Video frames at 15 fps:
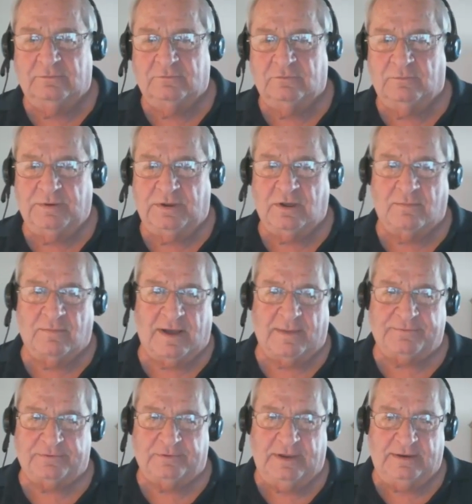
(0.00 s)
will become
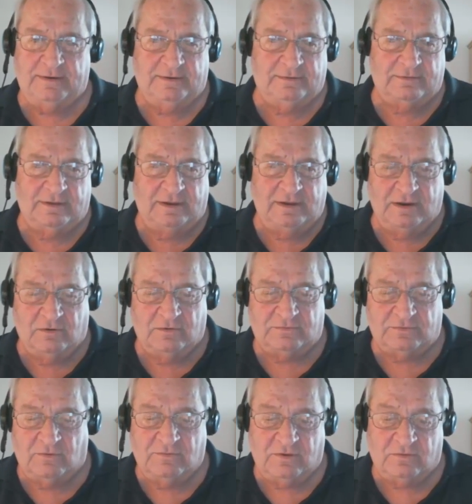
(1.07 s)
obsolete in a year or
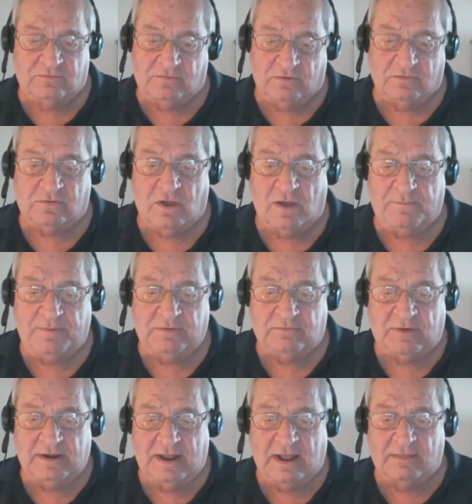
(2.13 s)
so. There are companies
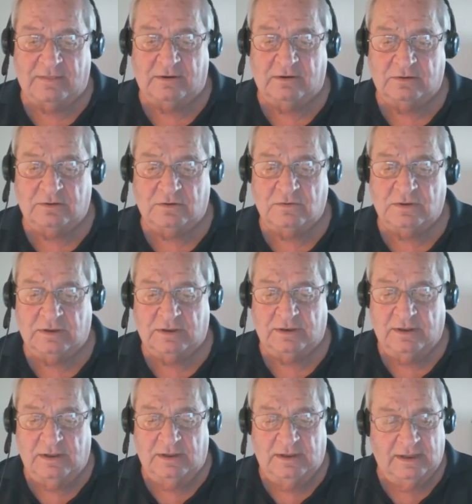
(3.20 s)
right now that are doing
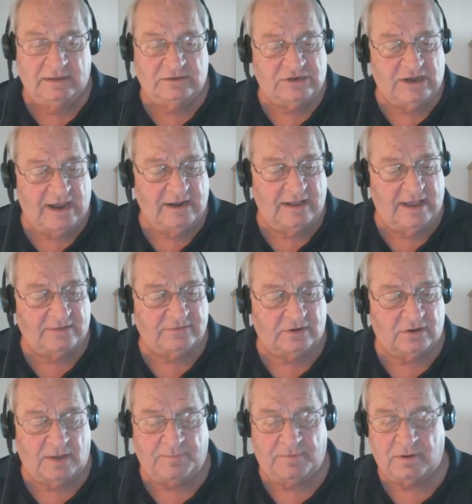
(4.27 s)
it, and China has a
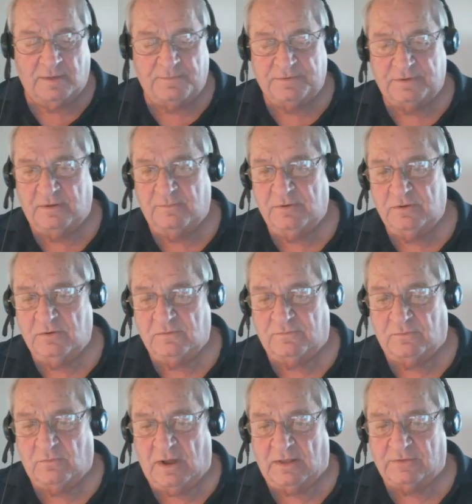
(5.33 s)
couple companies that have been doing it
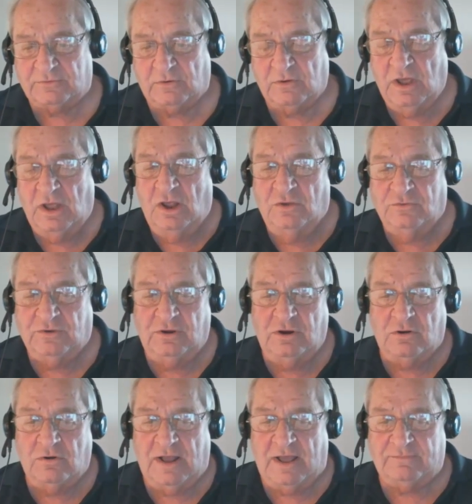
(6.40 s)
for a while. So you
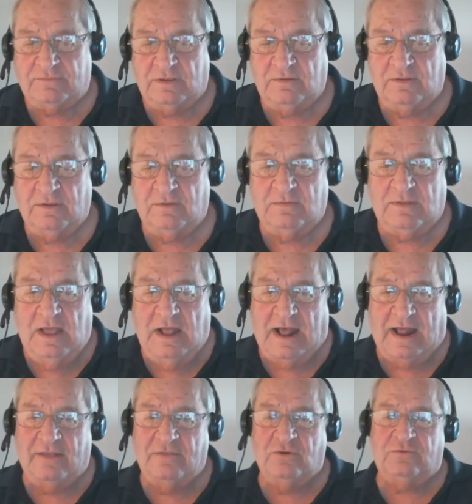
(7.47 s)
don't have to,
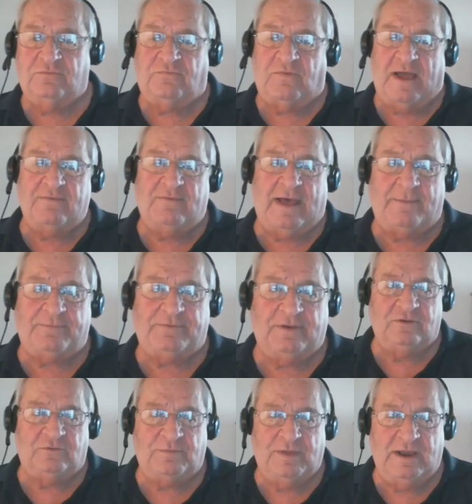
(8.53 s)
out of those 5 apps
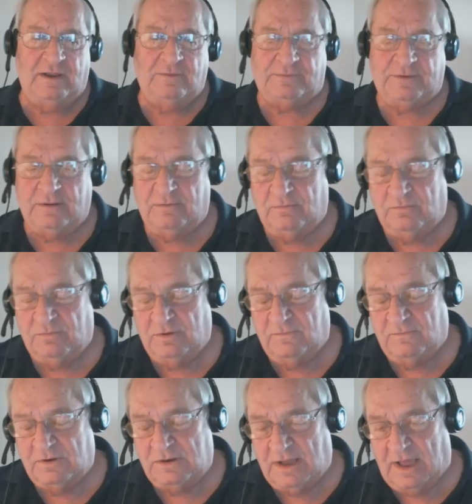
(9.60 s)
spend 80%
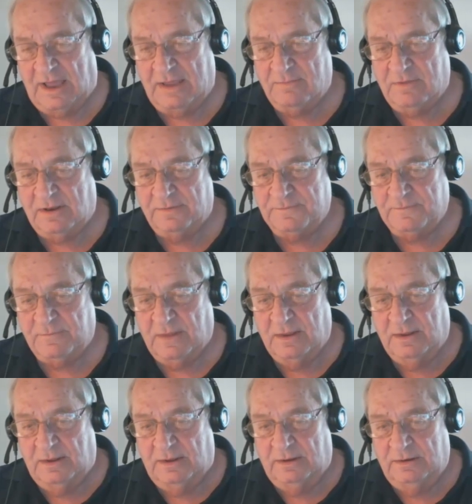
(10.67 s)
of your time in,
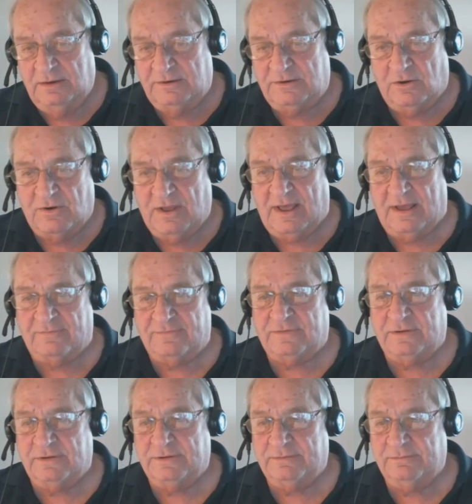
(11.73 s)
you don't have
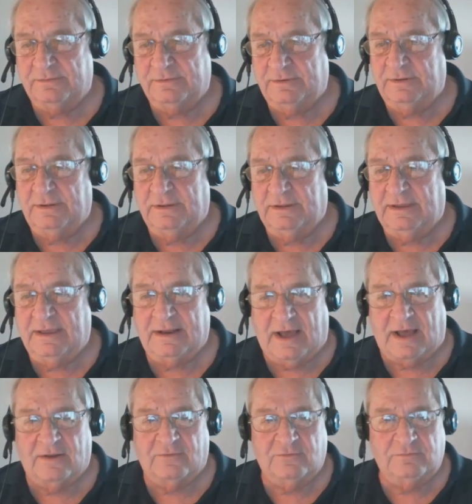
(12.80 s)
to get
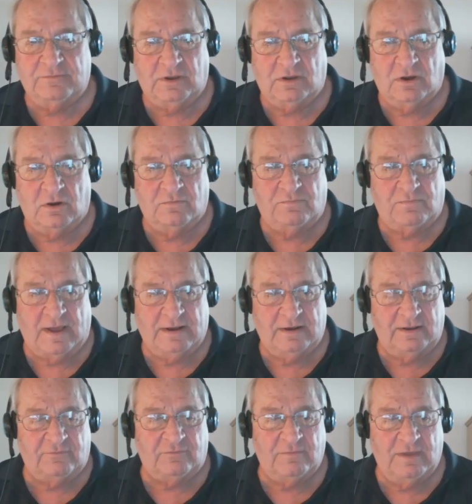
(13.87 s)
out of them to go find
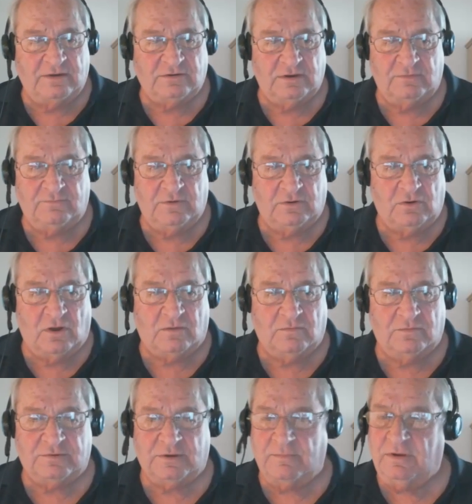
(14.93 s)
the information. If you're talking
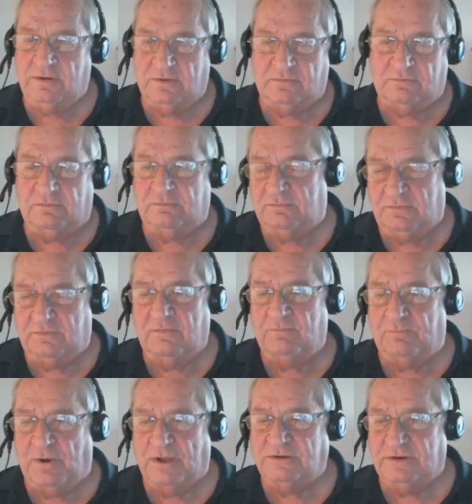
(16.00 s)
with somebody, you just
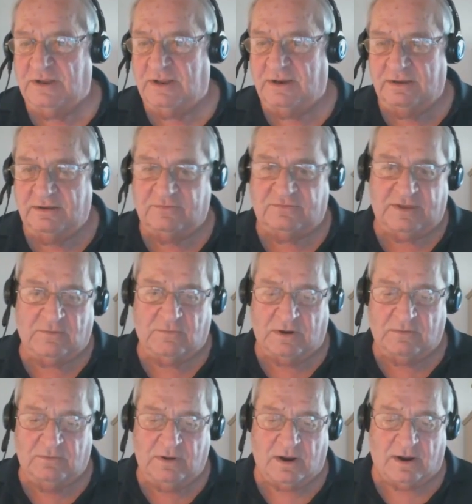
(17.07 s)
punch it in and you stay
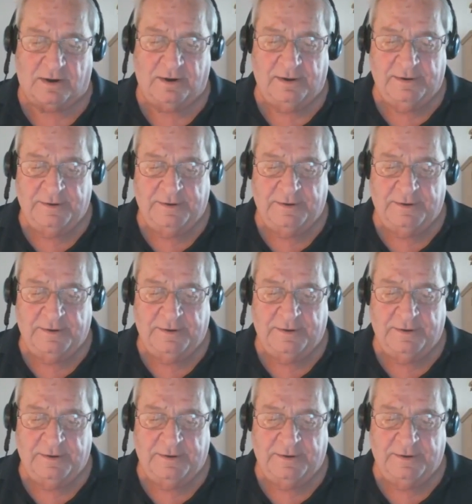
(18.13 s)
where we are.